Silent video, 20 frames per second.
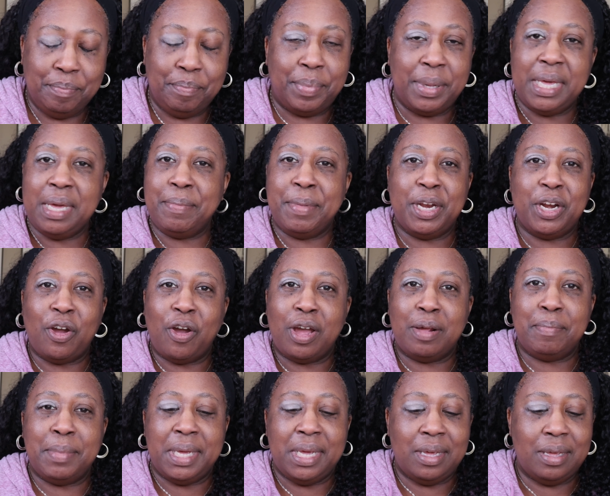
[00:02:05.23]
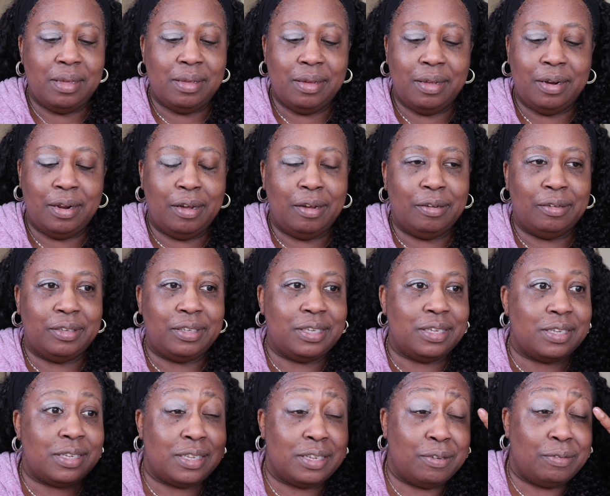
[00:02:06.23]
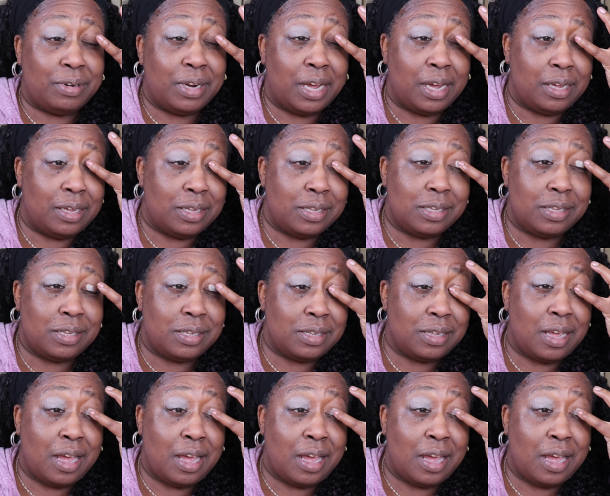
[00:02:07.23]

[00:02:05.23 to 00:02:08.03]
beaming on me, you know, it's just so nice.